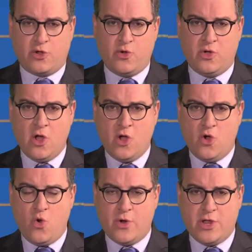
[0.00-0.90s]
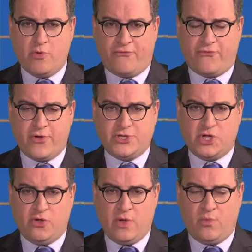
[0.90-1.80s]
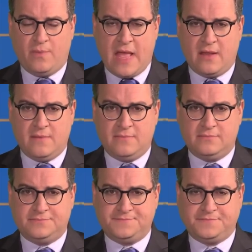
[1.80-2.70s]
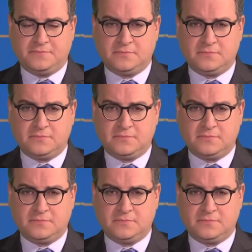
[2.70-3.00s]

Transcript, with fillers: it? Who who are you referring well, to? Well, well,